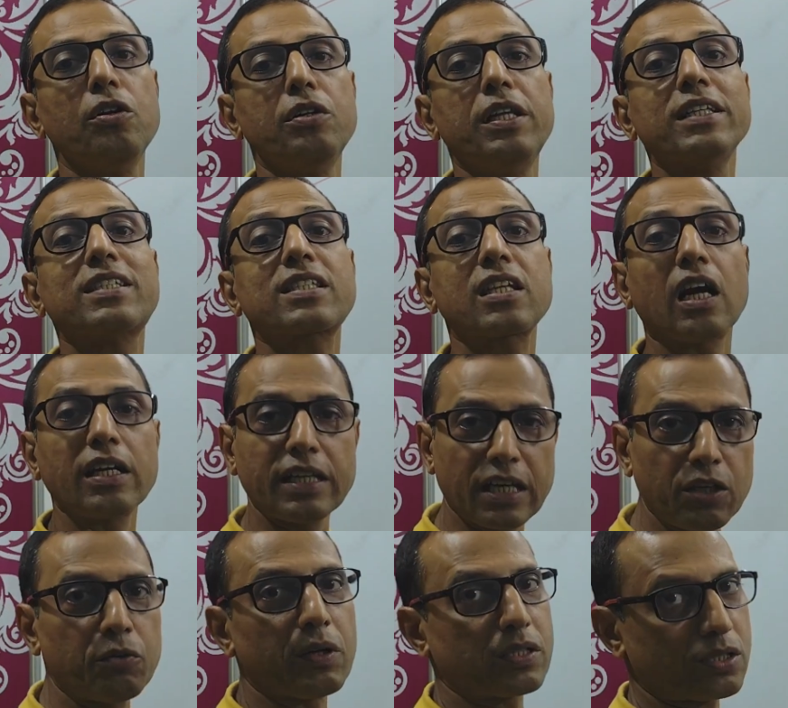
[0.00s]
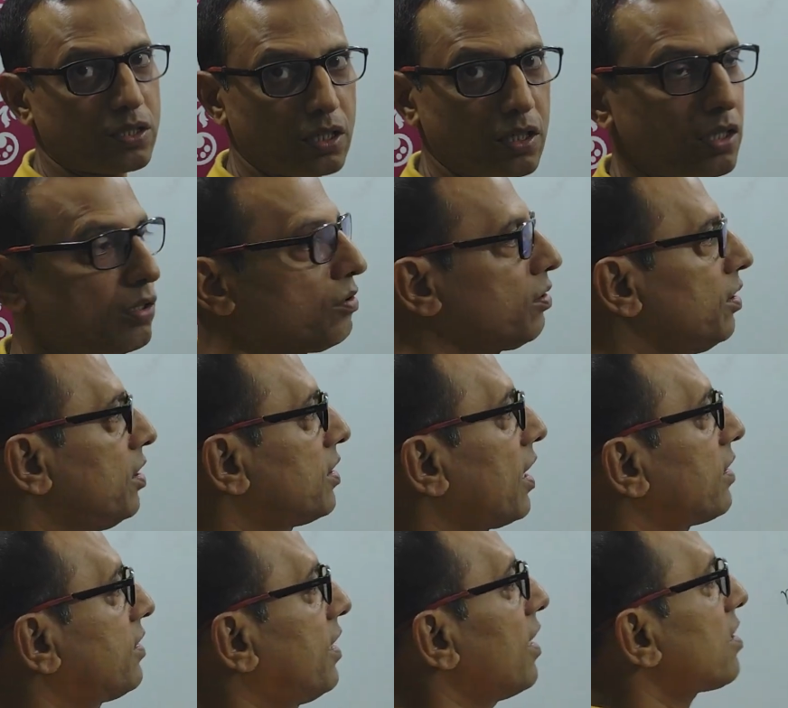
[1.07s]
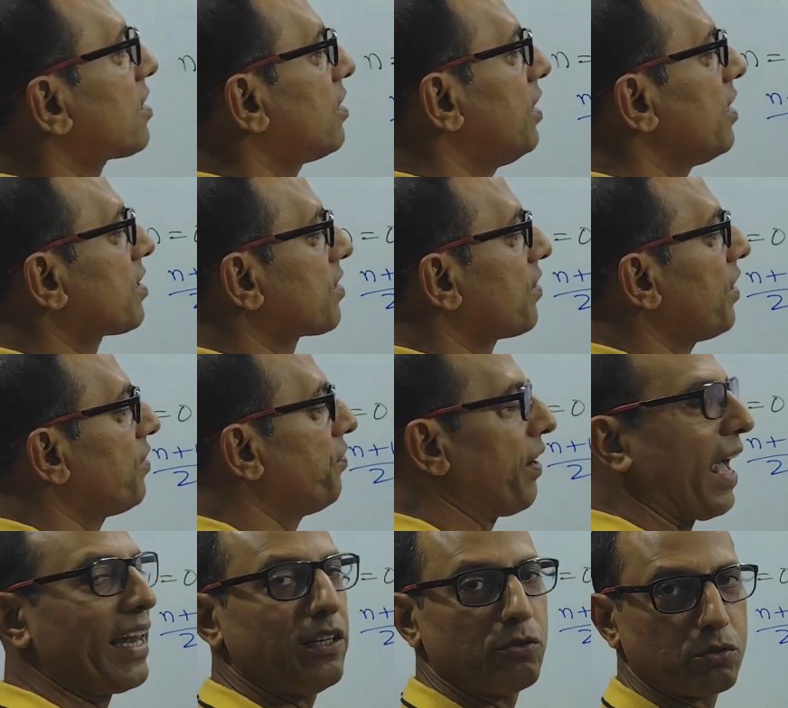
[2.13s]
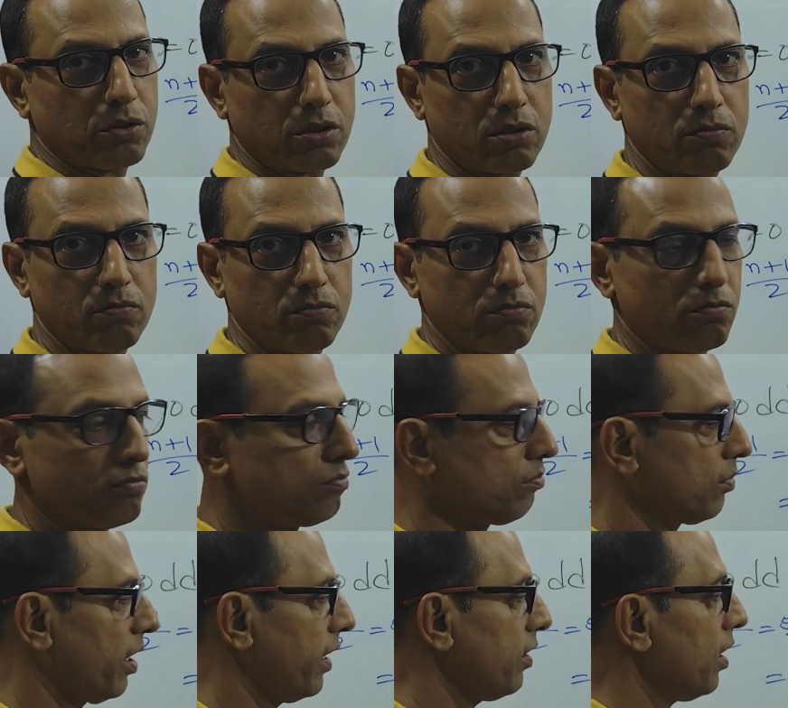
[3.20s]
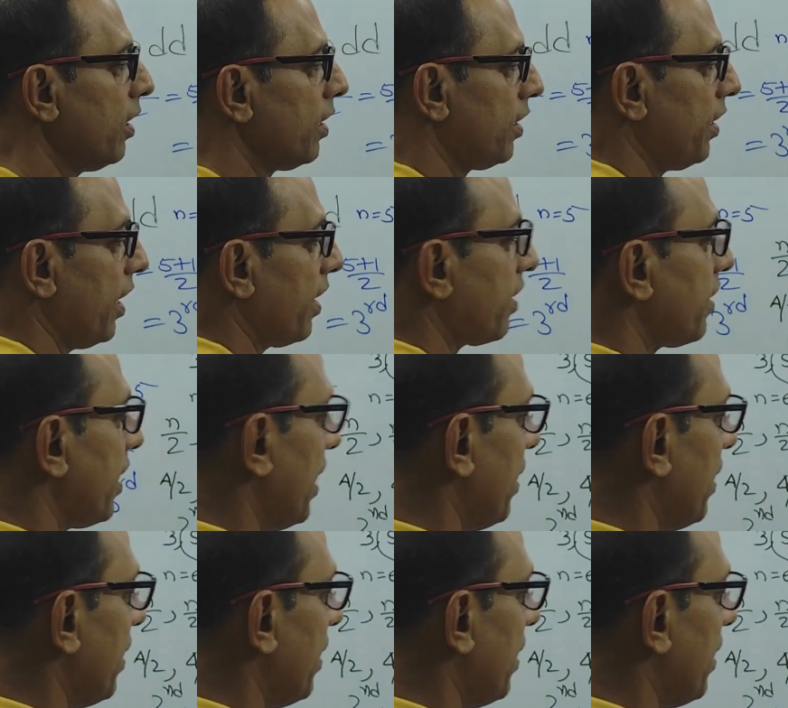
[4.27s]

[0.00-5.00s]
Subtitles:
discontinuous data. These are just discrete values, right? Here